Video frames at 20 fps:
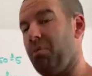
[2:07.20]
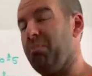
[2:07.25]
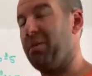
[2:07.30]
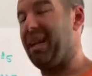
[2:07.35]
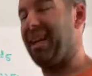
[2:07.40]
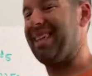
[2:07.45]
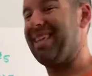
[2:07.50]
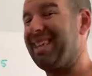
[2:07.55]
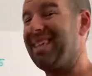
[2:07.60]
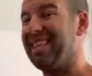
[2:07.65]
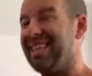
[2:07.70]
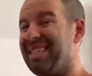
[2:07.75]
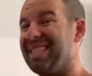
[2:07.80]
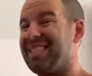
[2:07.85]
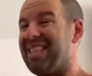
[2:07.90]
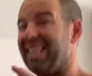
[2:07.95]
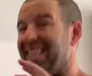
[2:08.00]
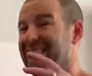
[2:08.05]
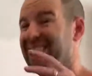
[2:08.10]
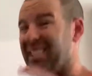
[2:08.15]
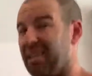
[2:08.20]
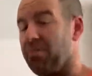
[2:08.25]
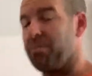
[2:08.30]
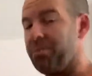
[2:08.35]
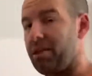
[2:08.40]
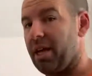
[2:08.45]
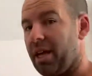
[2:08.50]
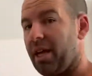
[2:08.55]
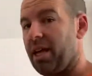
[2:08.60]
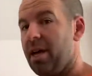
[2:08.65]
But I needed to say
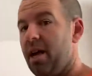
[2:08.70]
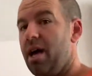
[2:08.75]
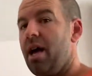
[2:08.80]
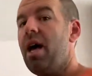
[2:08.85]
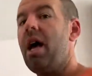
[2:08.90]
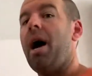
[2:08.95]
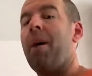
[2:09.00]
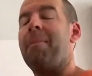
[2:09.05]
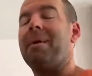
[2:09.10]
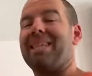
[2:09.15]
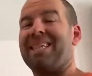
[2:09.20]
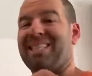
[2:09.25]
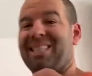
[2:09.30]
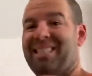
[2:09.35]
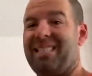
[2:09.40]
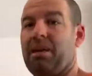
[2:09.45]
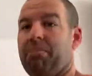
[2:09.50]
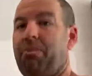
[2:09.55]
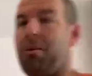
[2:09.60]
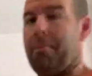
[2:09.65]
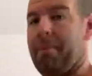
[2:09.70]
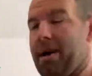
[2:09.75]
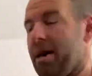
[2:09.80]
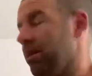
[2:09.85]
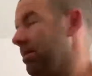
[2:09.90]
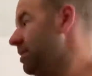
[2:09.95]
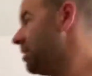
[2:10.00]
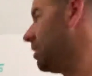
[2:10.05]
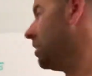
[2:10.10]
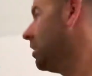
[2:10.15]
something about a tip
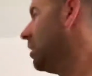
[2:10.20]
amount,